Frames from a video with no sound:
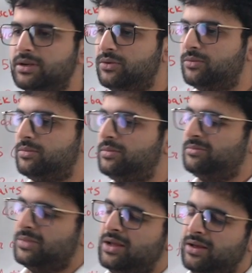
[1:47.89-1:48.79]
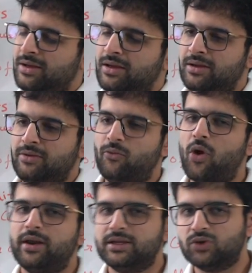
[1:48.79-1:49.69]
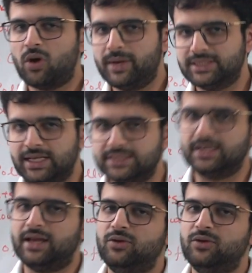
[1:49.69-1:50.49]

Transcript: You want a job as an engineer.